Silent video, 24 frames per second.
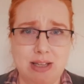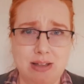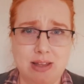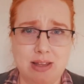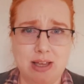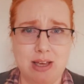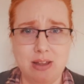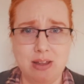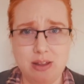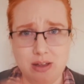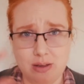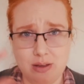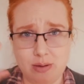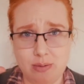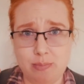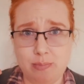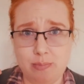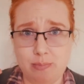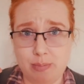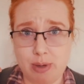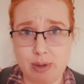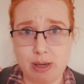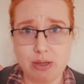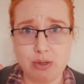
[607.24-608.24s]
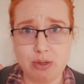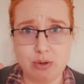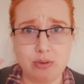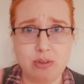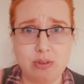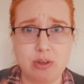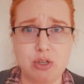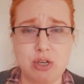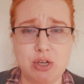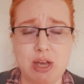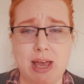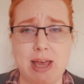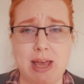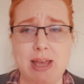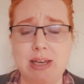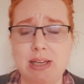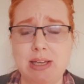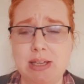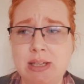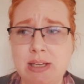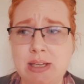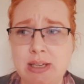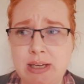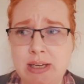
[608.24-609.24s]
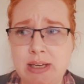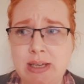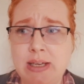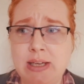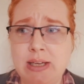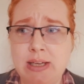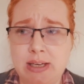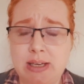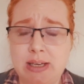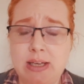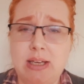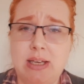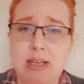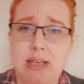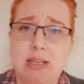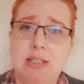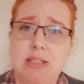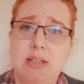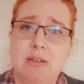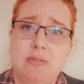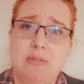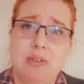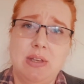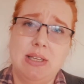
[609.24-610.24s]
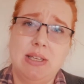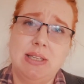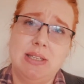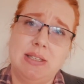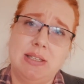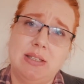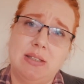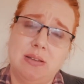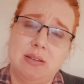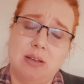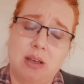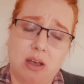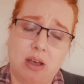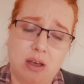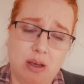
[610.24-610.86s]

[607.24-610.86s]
that the other picture in the chat is of this